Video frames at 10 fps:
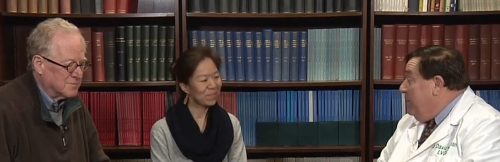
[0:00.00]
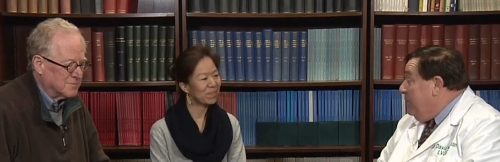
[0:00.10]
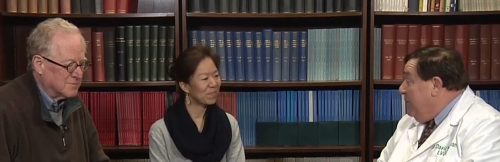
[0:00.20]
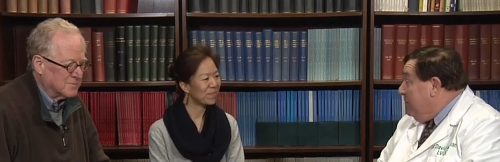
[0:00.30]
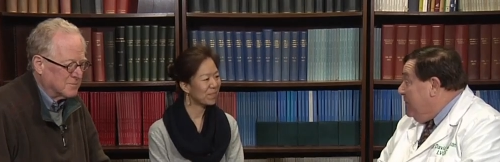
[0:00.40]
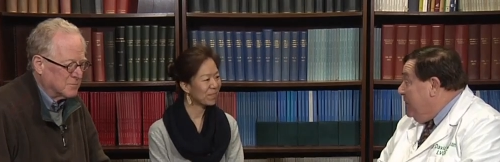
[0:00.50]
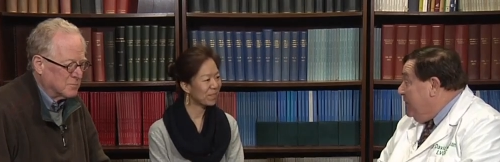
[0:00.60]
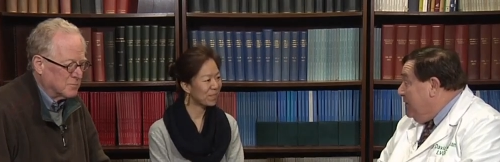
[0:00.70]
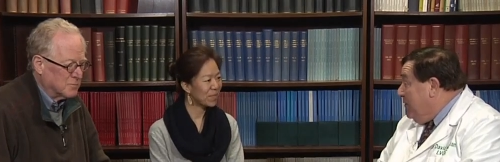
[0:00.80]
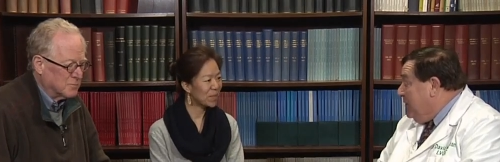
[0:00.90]
Speaker 1: from
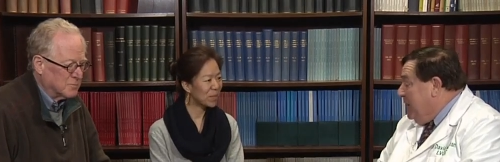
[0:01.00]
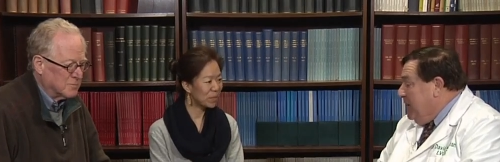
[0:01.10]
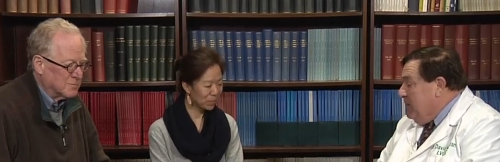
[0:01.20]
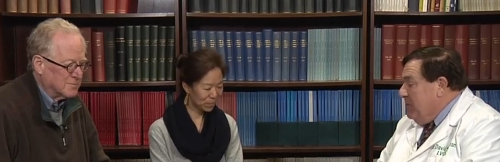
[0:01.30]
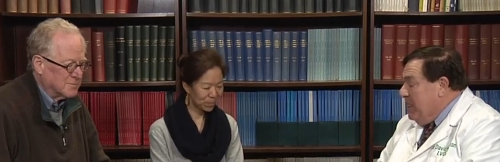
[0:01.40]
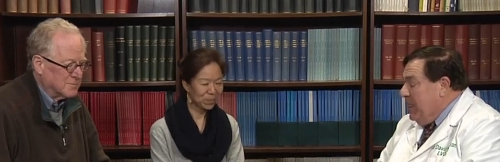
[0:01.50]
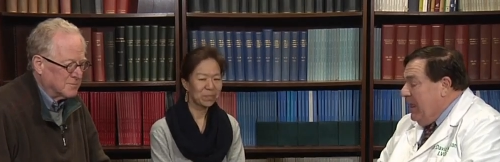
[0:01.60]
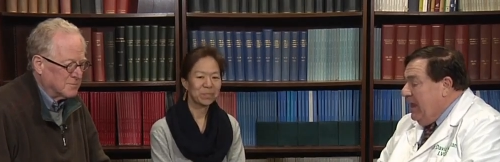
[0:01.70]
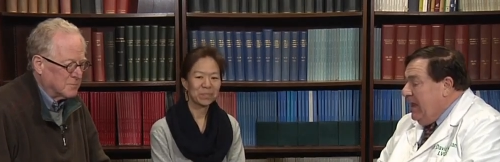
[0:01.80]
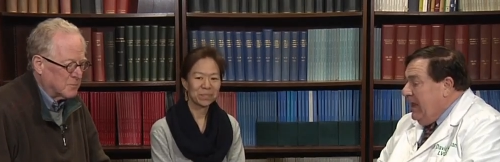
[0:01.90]
uh, Tokyo.
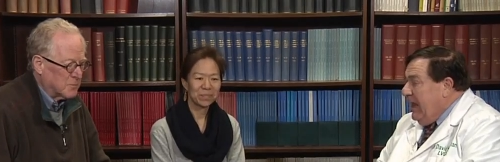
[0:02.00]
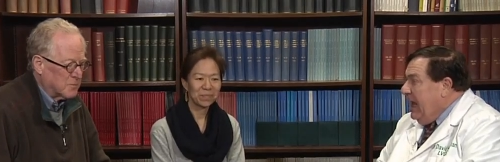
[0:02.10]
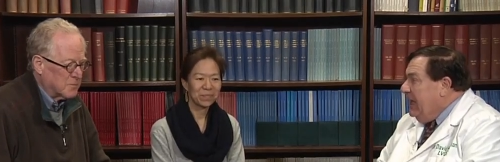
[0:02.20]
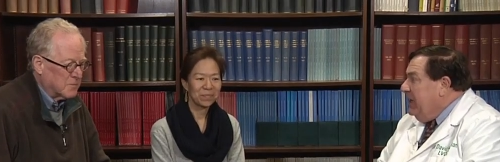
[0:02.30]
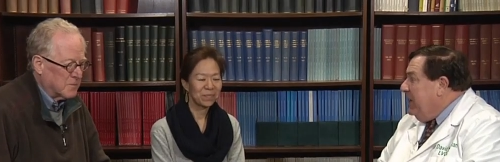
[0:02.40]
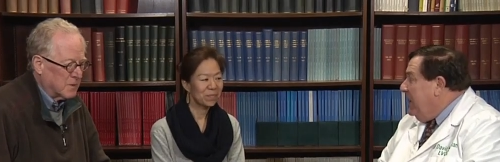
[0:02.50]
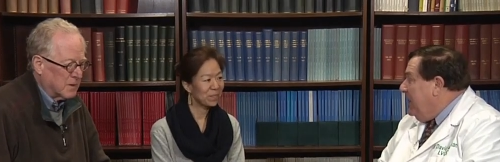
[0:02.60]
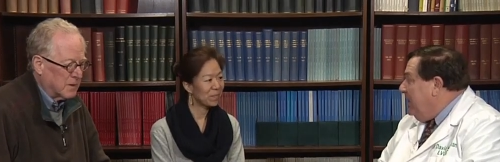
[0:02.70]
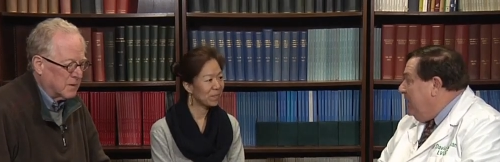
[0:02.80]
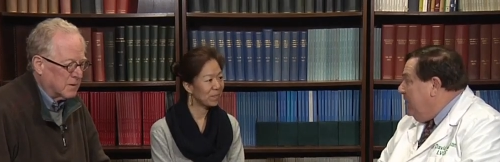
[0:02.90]
Ed,
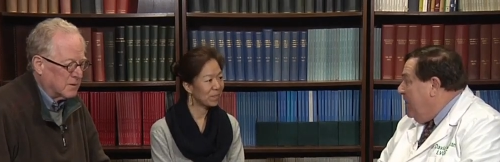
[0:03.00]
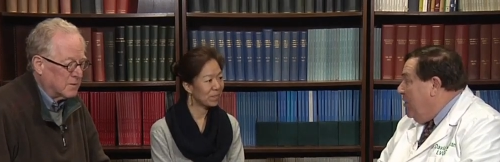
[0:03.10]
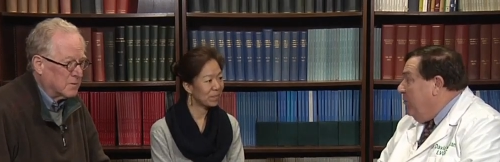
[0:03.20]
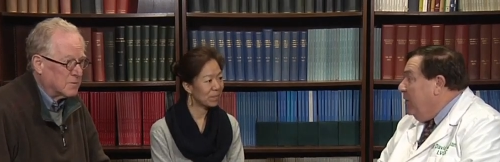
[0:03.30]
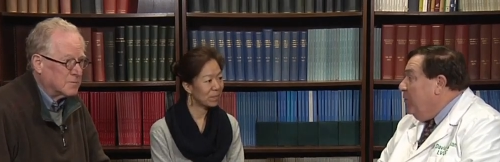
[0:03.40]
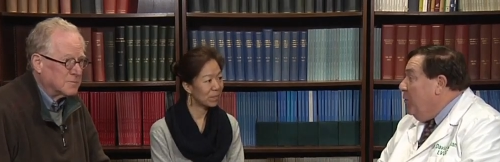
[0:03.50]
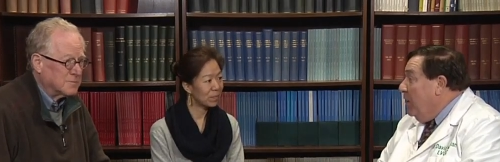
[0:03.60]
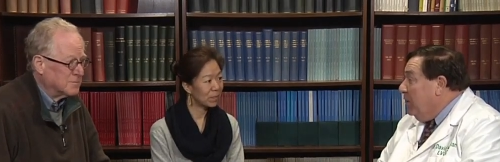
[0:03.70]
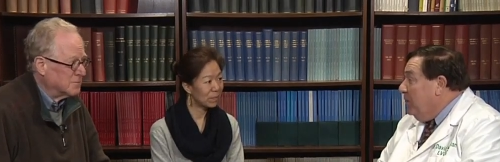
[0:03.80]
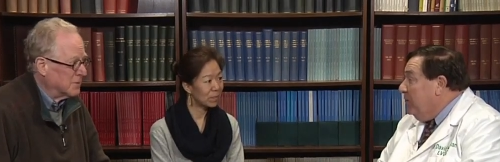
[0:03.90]
Naomi,
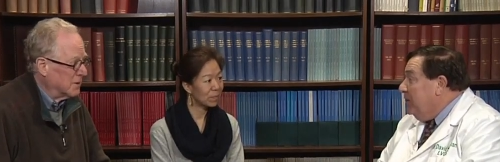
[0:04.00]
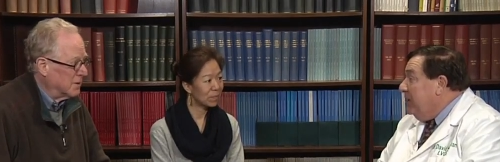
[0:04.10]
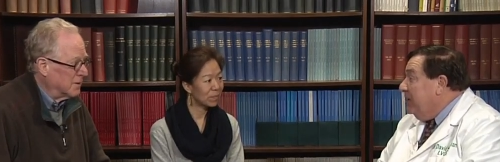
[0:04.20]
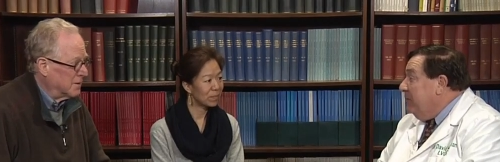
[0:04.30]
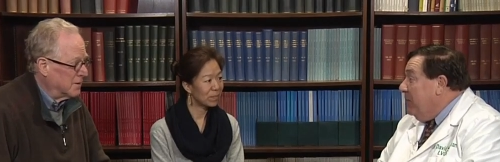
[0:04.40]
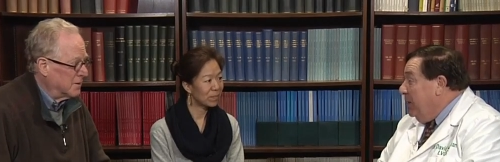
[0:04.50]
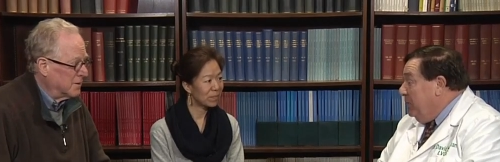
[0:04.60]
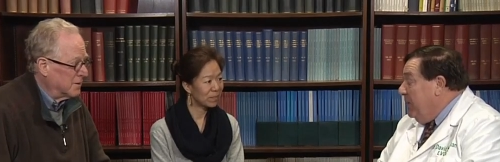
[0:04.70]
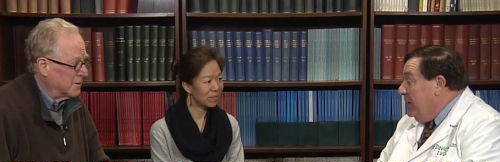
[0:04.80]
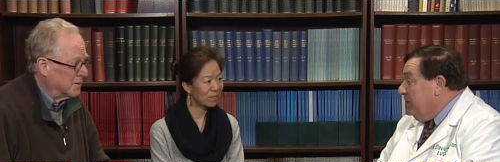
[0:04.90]
welcome to
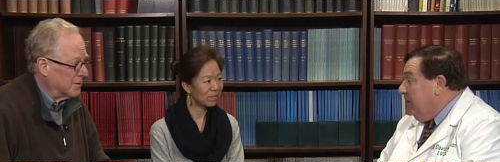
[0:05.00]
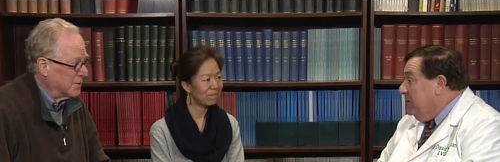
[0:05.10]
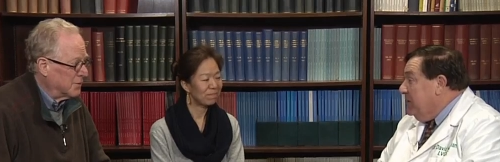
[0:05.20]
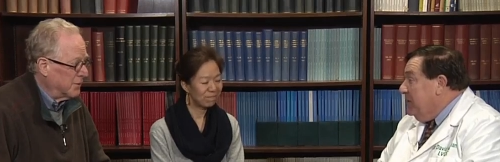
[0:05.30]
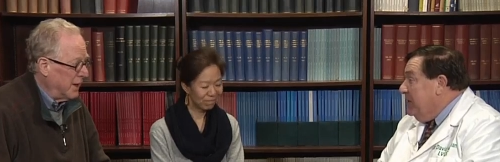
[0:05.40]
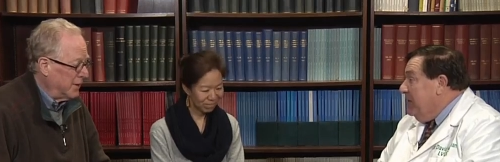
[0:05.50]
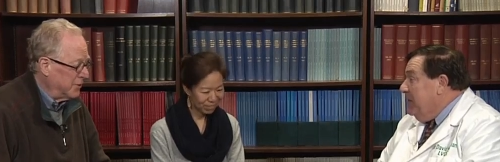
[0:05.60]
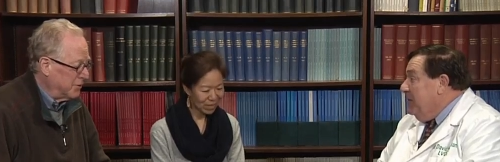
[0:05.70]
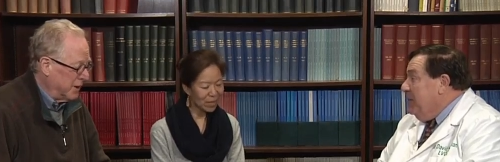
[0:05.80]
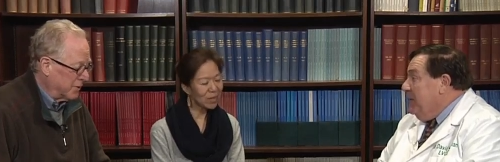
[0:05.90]
Modern Medicine.
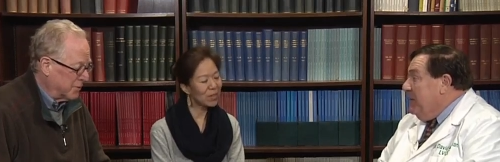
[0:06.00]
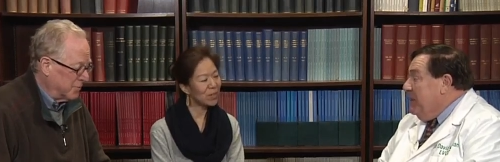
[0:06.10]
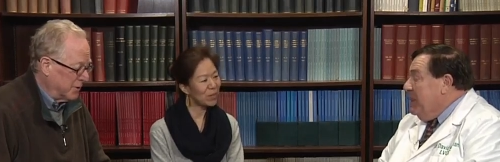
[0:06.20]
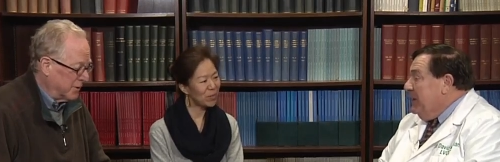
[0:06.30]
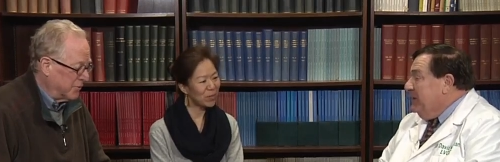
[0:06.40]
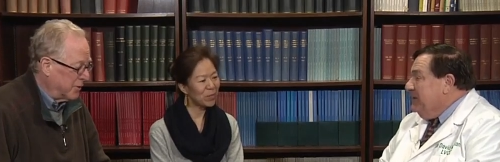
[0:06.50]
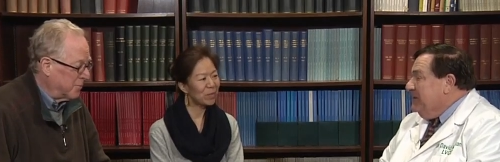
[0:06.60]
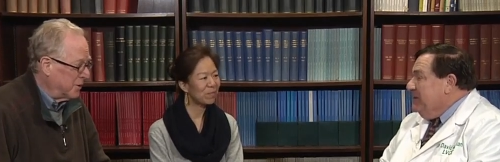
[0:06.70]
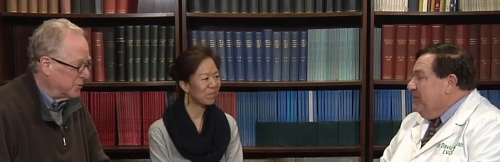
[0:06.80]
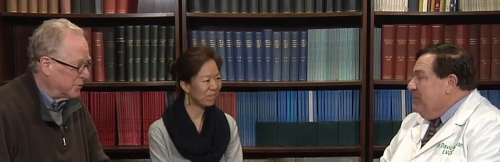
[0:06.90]
Speaker 2: Thank you, Dr. Moylan. It's
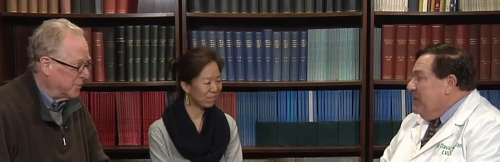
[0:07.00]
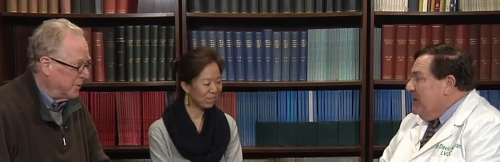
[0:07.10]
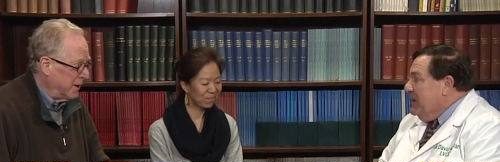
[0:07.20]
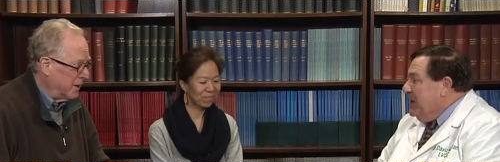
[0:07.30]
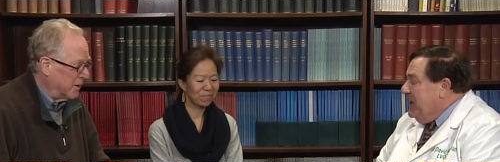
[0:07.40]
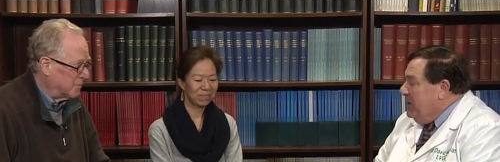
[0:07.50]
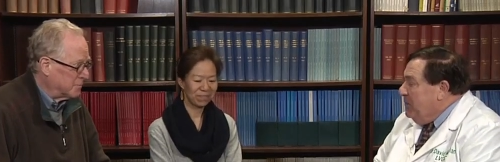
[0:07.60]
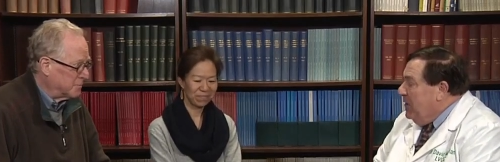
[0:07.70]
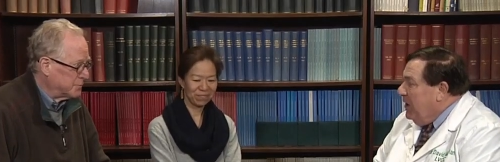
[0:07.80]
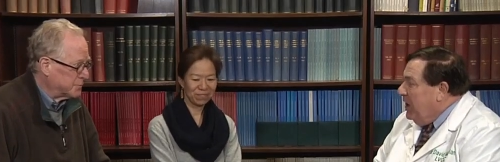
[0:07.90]
our pleasure to be here.
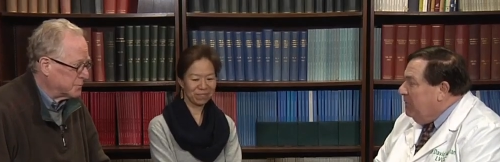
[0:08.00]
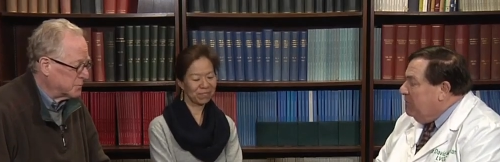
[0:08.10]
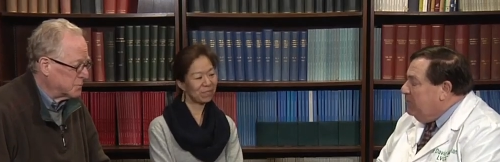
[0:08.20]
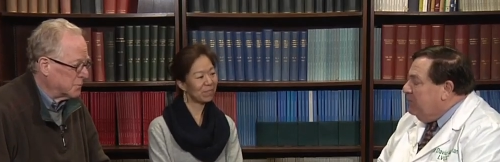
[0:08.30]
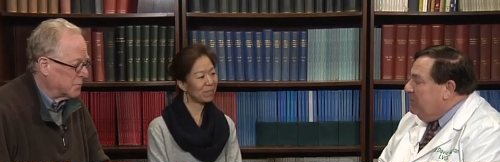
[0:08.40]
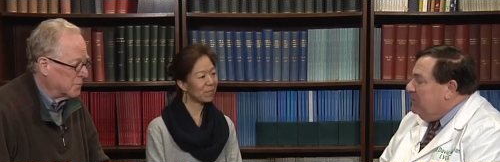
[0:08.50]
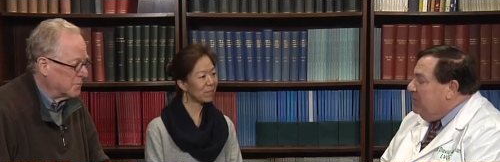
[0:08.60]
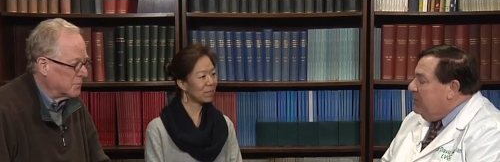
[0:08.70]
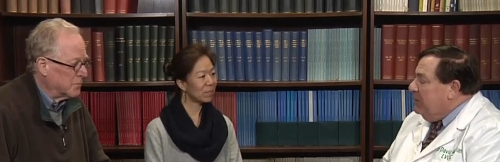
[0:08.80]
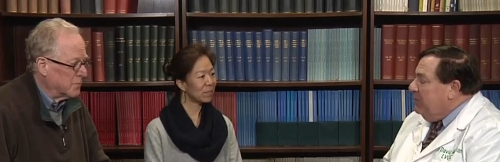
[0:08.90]
Speaker 1: Well, I'm,
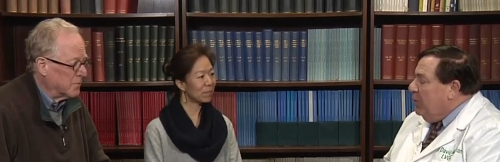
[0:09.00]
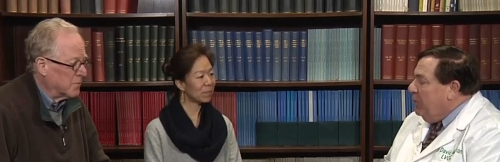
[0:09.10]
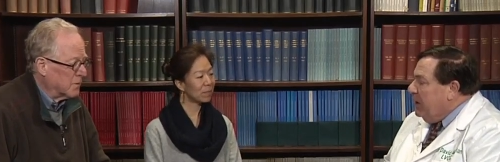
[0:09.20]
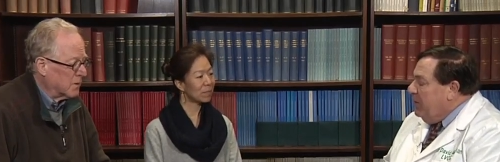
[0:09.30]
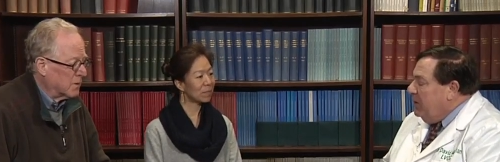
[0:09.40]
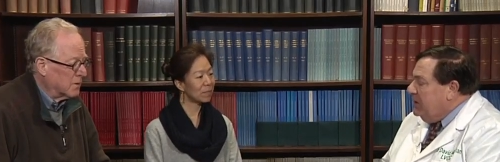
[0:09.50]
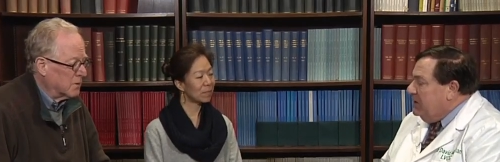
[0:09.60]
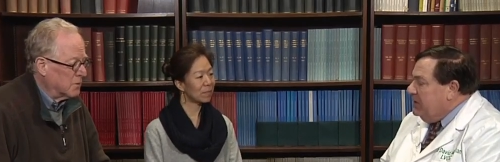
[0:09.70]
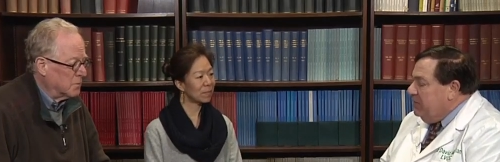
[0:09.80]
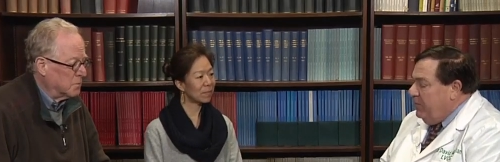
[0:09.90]
before we go
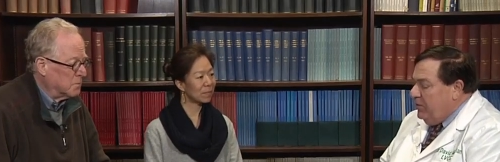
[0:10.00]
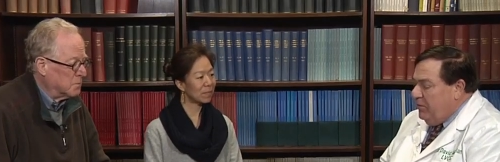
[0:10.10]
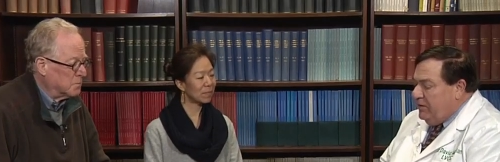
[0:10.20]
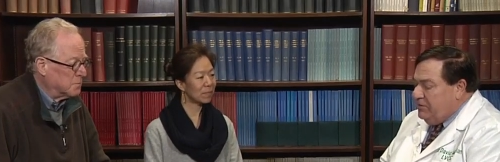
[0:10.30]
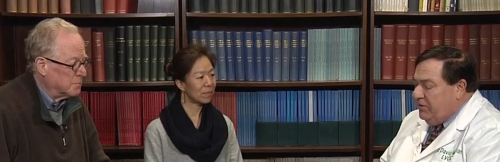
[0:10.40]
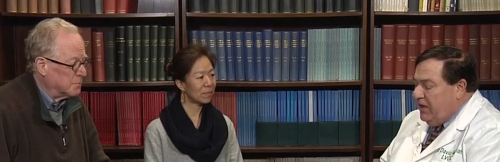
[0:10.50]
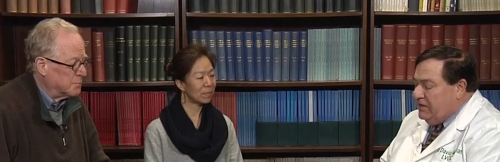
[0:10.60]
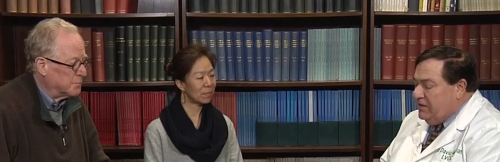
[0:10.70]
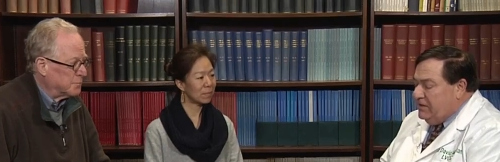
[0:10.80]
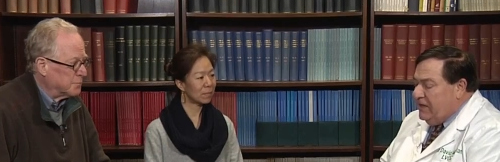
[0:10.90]
into further
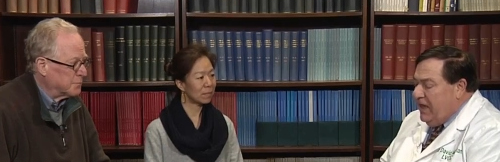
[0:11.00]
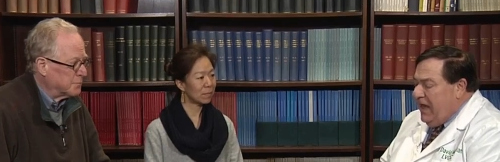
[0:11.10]
introductions,